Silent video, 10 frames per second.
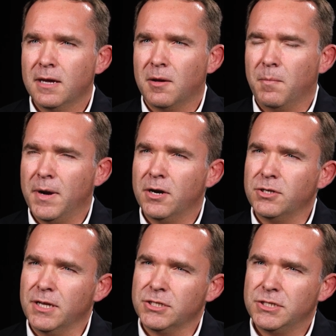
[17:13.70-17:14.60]
compared
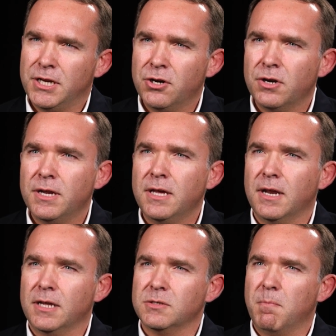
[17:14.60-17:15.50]
to his tyranny
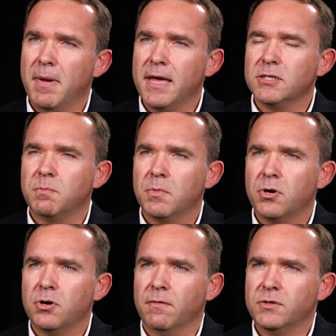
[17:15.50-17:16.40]
and his mass
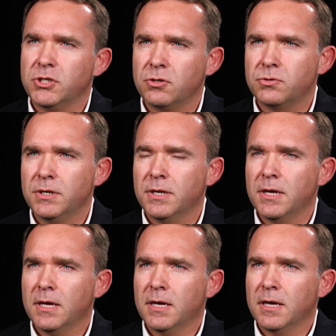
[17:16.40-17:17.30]
murder of children
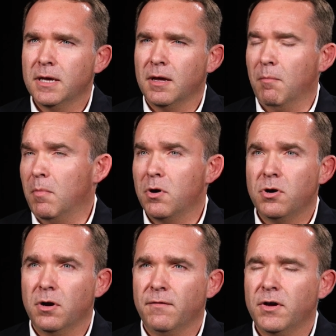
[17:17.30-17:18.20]
and
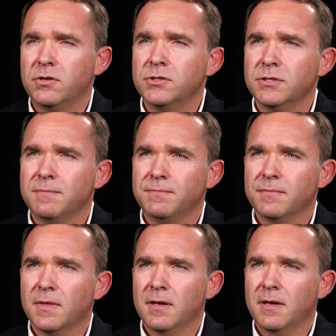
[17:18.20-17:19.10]
murder of others.
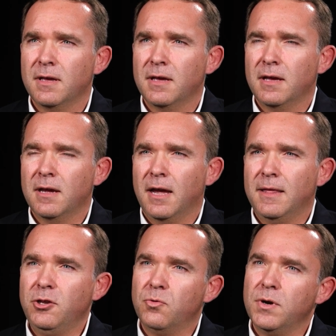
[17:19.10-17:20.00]
And
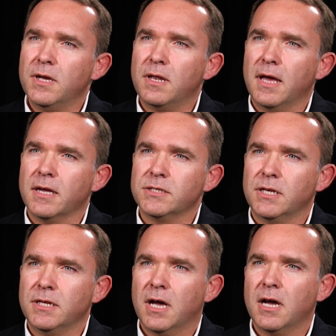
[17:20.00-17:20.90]
then you realize
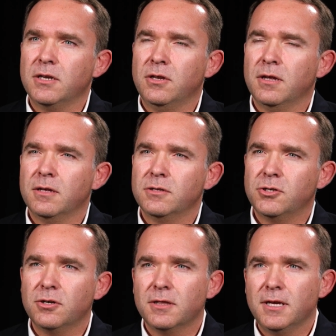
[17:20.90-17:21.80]
that God
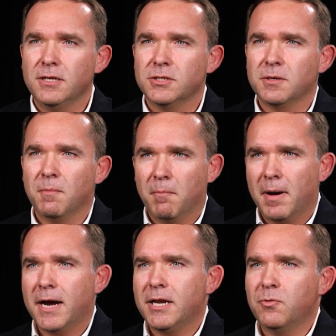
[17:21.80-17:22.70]
took these
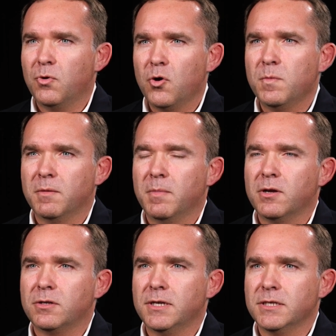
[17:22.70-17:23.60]
mighty Roman
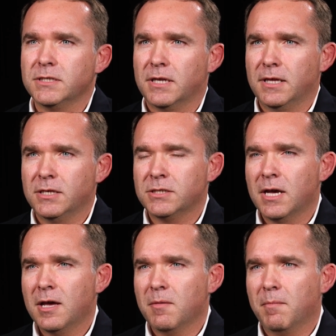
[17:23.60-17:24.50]
buildings and these
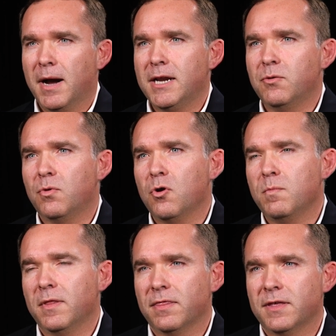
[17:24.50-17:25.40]
mighty
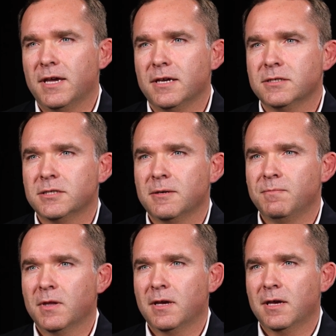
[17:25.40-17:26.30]
Roman things
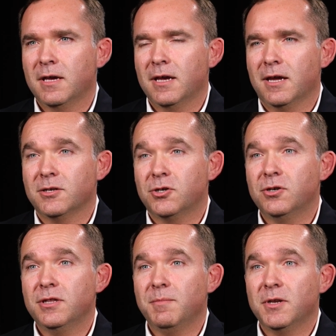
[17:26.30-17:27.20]
and
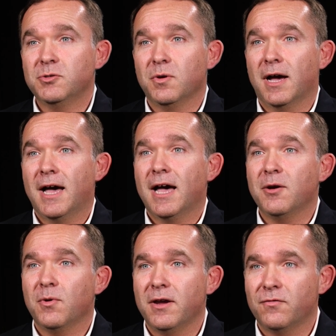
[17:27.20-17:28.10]
turned them into a
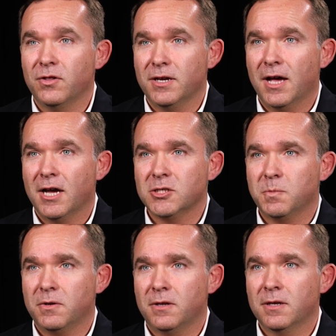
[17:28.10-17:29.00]
highway for the
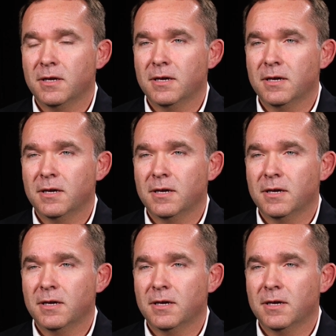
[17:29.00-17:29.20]
gospel.